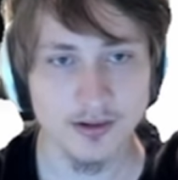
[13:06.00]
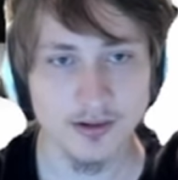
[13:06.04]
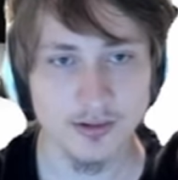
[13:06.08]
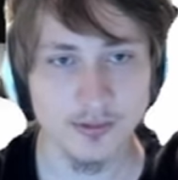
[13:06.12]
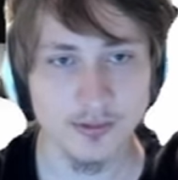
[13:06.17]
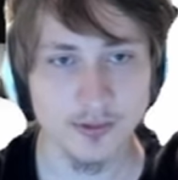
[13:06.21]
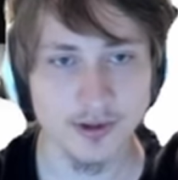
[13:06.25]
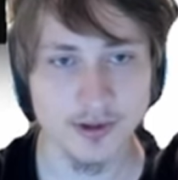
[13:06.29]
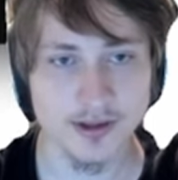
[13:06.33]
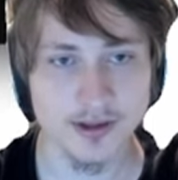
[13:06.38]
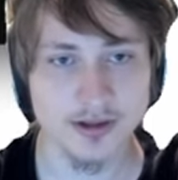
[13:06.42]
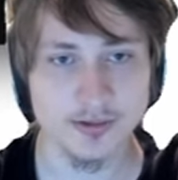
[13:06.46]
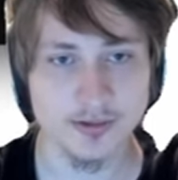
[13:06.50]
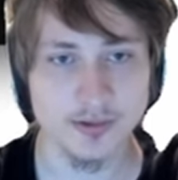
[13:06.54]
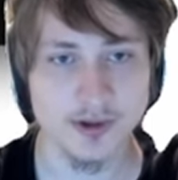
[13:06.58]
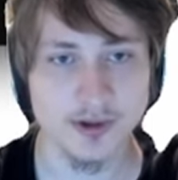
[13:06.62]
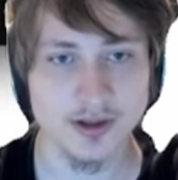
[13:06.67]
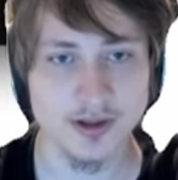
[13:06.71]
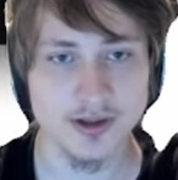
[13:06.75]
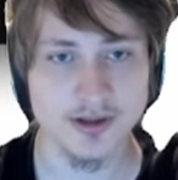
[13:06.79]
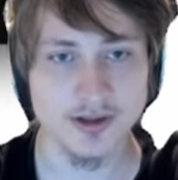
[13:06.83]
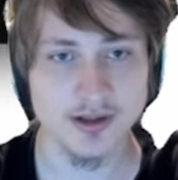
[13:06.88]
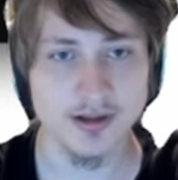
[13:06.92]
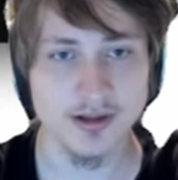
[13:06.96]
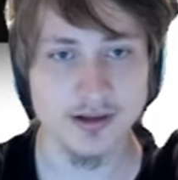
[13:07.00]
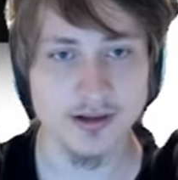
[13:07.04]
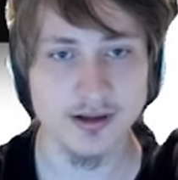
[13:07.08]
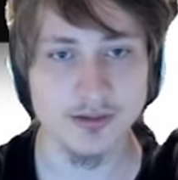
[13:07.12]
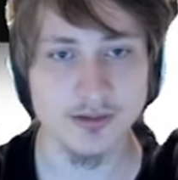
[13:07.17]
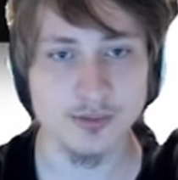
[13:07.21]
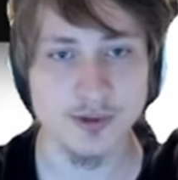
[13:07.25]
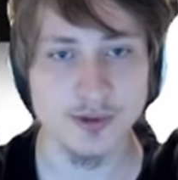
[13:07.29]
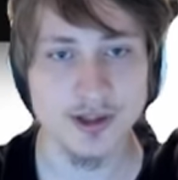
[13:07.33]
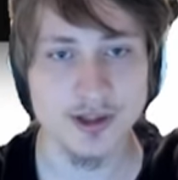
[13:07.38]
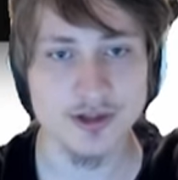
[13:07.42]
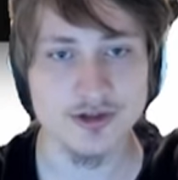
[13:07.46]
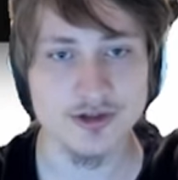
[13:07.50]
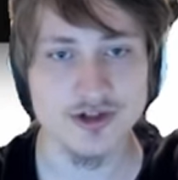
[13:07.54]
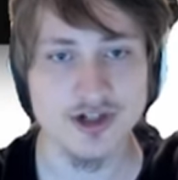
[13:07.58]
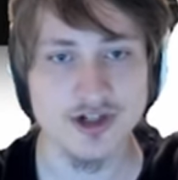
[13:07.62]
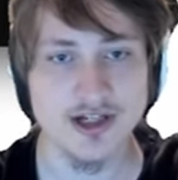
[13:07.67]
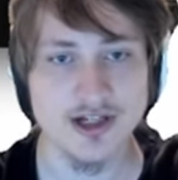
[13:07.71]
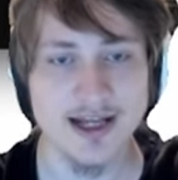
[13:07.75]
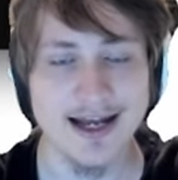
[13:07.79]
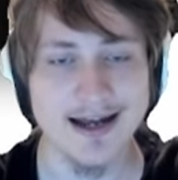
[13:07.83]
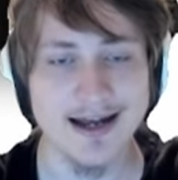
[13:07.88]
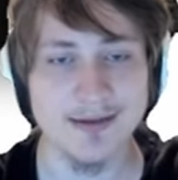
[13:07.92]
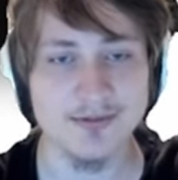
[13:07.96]
we're gonna run a
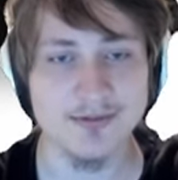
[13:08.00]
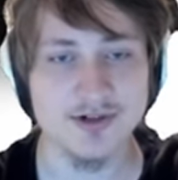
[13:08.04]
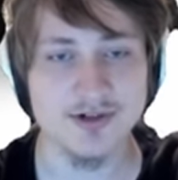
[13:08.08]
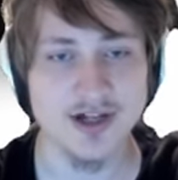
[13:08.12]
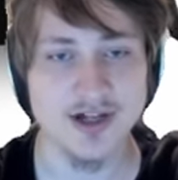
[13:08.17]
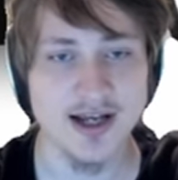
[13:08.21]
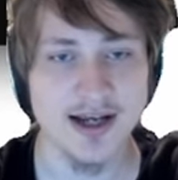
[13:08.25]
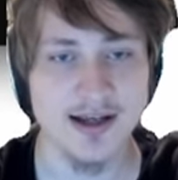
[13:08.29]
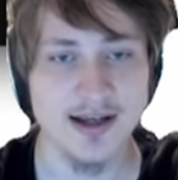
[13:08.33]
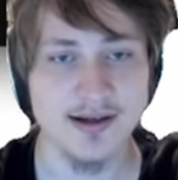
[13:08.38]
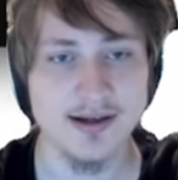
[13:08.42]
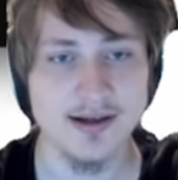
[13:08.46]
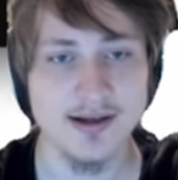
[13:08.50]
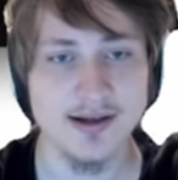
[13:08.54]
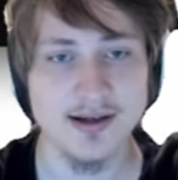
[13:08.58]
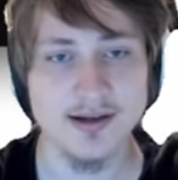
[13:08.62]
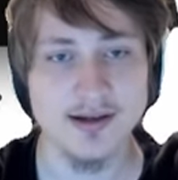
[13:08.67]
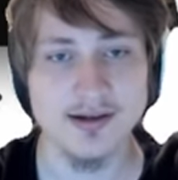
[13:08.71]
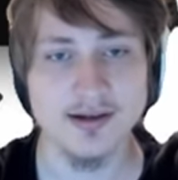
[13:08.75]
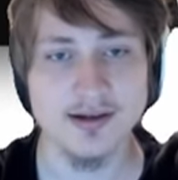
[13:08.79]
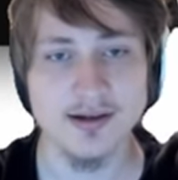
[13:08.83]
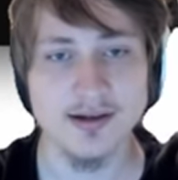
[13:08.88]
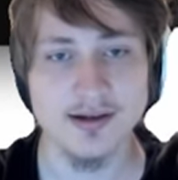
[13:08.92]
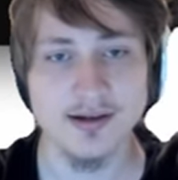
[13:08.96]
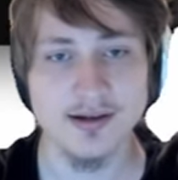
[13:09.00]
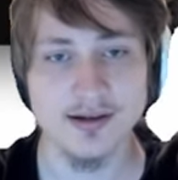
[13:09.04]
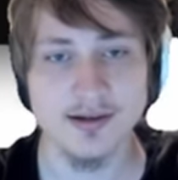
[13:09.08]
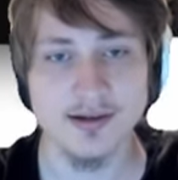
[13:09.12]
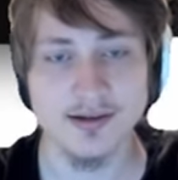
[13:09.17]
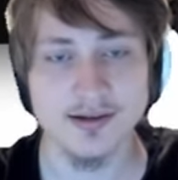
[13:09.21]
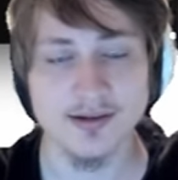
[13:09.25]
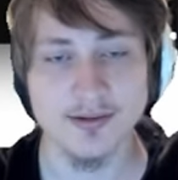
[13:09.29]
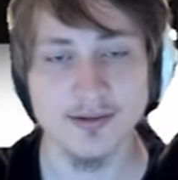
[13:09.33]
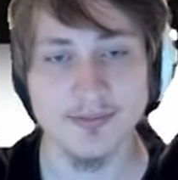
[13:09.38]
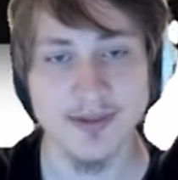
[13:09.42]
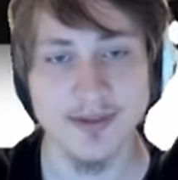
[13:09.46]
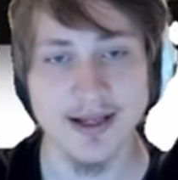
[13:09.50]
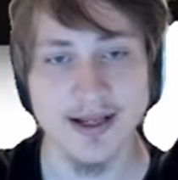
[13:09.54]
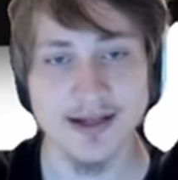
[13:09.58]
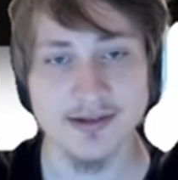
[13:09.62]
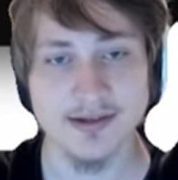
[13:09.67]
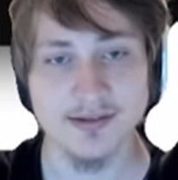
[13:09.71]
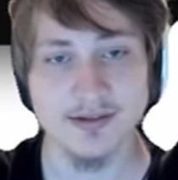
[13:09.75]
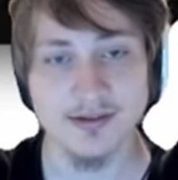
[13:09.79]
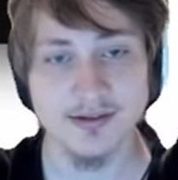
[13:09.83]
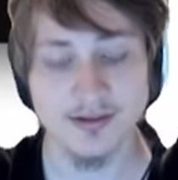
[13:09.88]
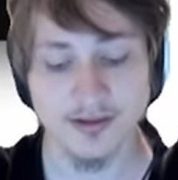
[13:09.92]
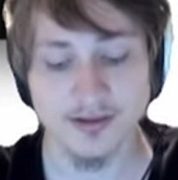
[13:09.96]
RailsG app chat
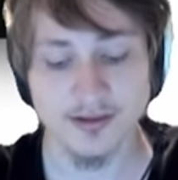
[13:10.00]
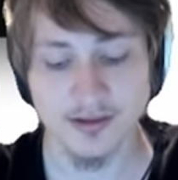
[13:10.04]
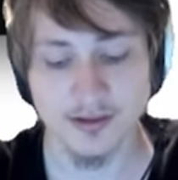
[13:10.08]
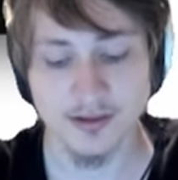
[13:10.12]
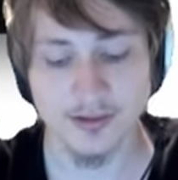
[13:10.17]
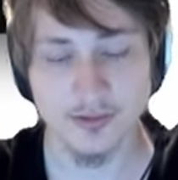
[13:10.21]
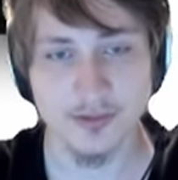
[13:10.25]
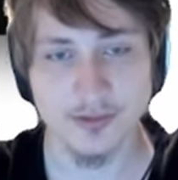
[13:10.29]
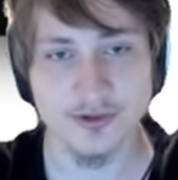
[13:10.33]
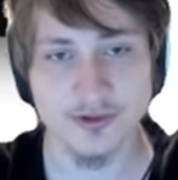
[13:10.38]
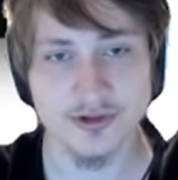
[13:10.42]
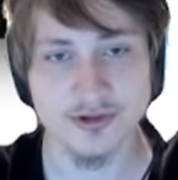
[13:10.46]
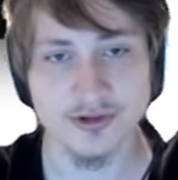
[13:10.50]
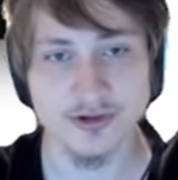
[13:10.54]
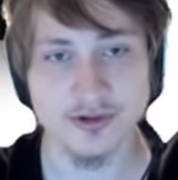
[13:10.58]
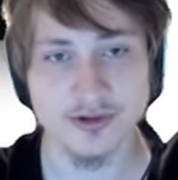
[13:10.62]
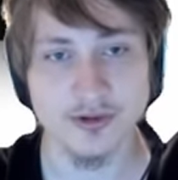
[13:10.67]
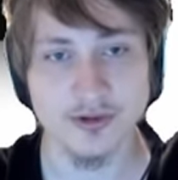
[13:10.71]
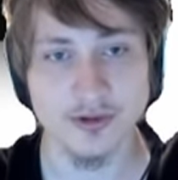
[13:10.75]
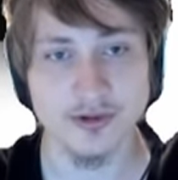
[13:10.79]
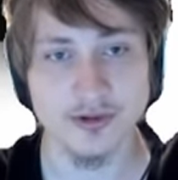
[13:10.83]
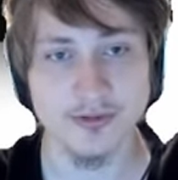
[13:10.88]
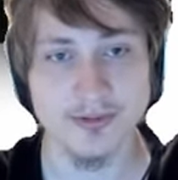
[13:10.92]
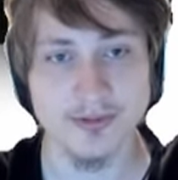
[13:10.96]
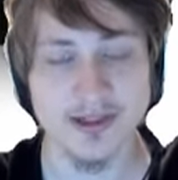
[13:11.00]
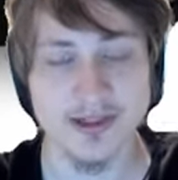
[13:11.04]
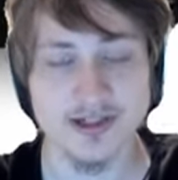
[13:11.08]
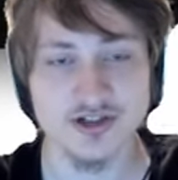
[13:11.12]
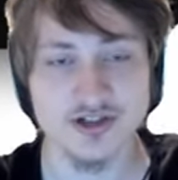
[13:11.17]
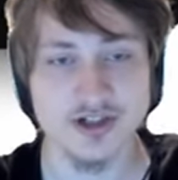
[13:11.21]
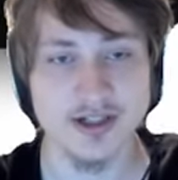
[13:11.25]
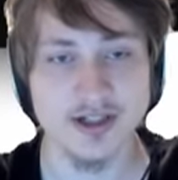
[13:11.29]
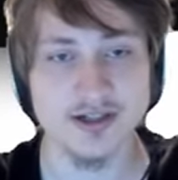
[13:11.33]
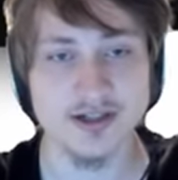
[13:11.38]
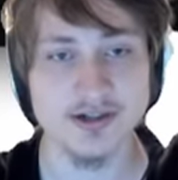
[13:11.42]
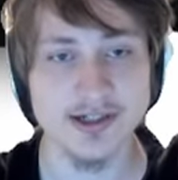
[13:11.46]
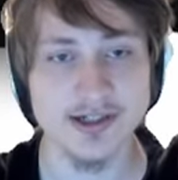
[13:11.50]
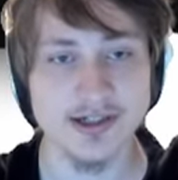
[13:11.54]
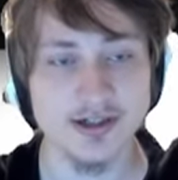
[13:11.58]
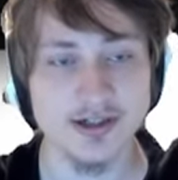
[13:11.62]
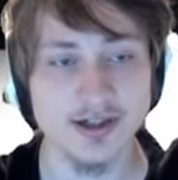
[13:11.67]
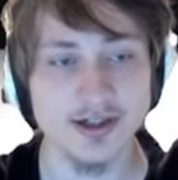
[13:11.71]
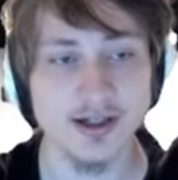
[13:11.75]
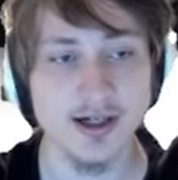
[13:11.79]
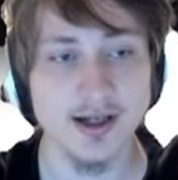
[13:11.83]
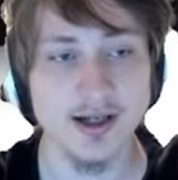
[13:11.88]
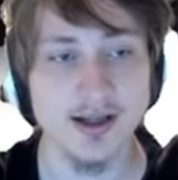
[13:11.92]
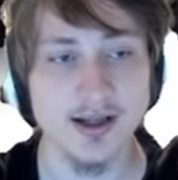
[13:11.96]
command which is going to be a
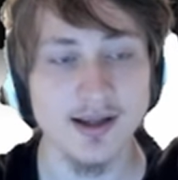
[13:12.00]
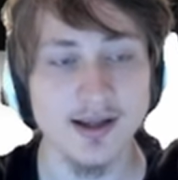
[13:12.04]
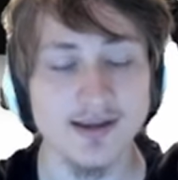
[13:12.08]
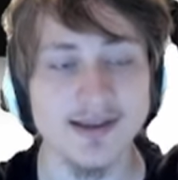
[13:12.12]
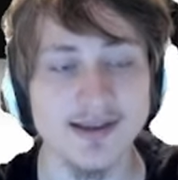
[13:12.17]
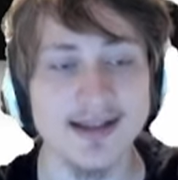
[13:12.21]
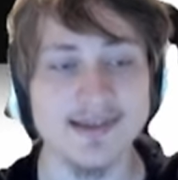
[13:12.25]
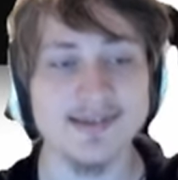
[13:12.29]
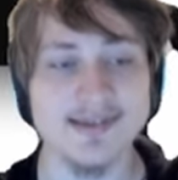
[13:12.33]
generator that